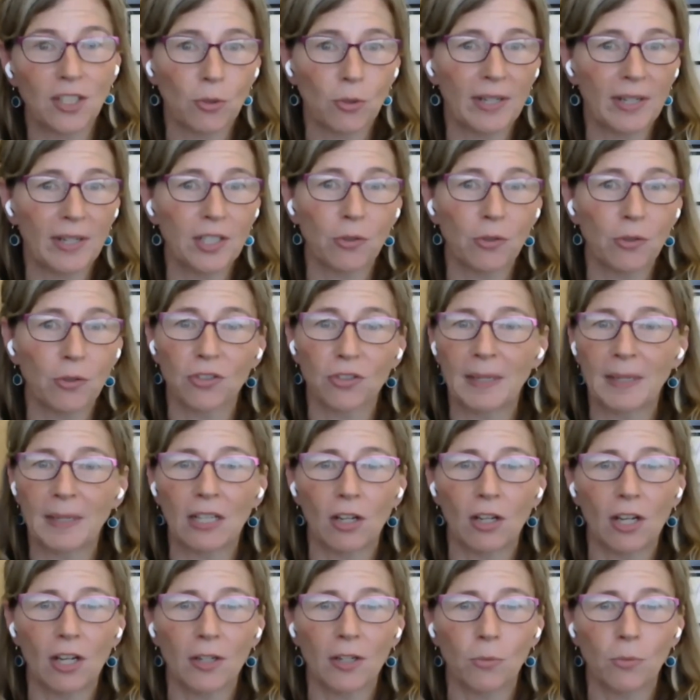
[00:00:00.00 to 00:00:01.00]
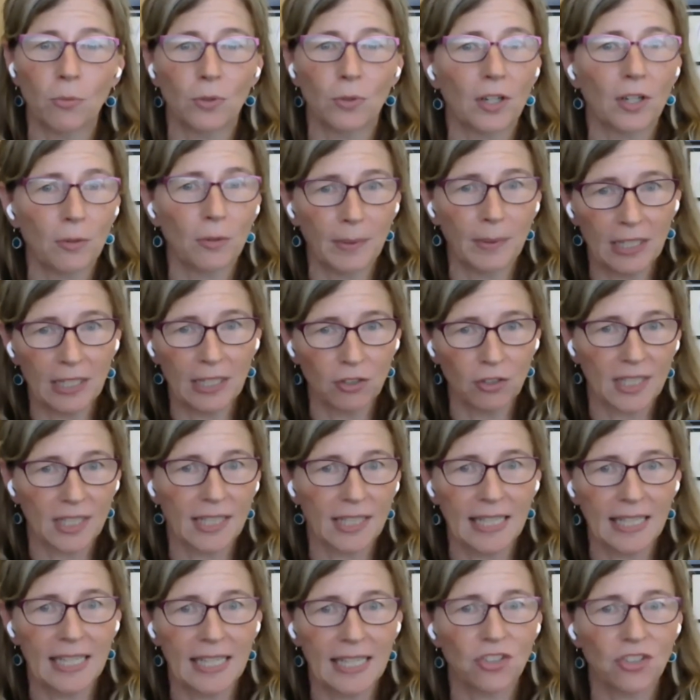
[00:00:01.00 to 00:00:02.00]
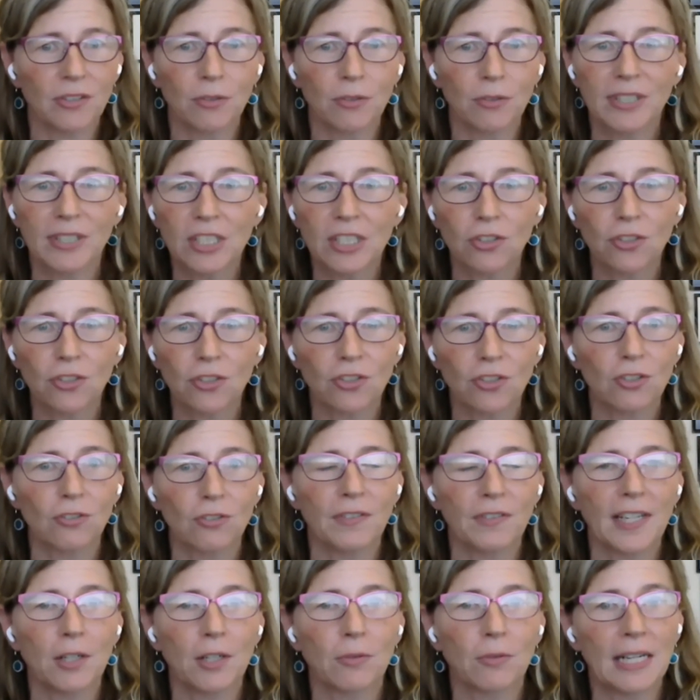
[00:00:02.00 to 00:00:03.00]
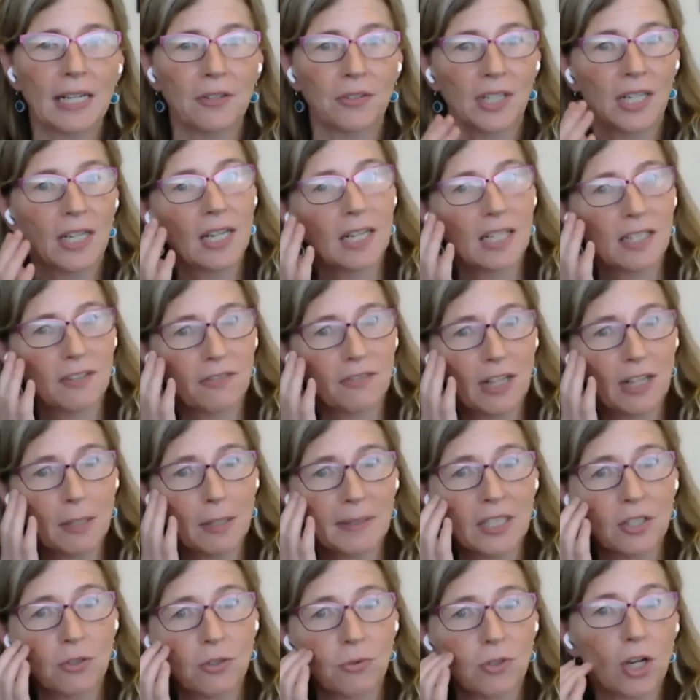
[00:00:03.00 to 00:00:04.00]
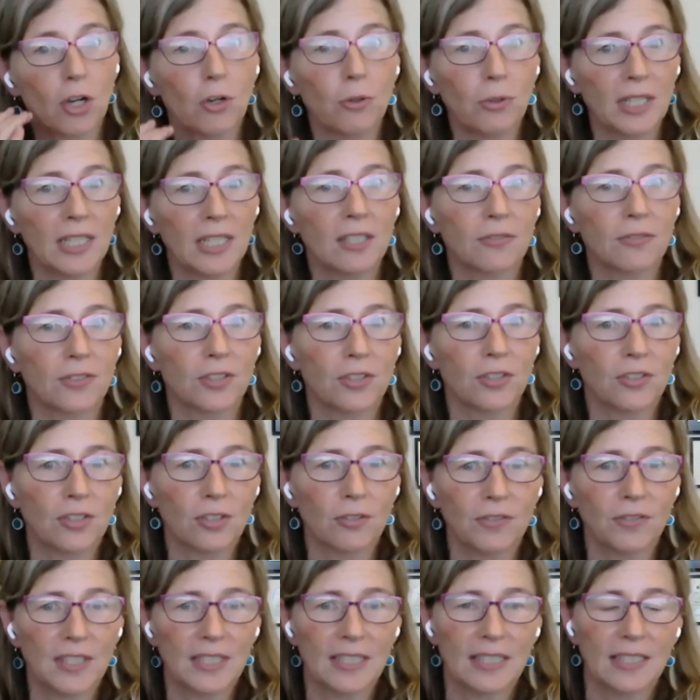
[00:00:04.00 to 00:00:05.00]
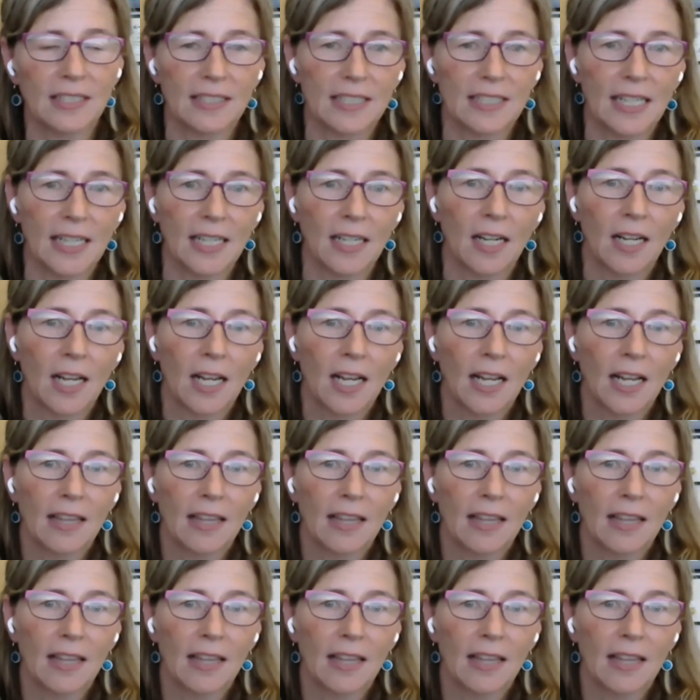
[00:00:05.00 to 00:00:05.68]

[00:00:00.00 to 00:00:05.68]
I know there's been a lot of work when I looked at that engineering research survey around developing new coatings for surfaces that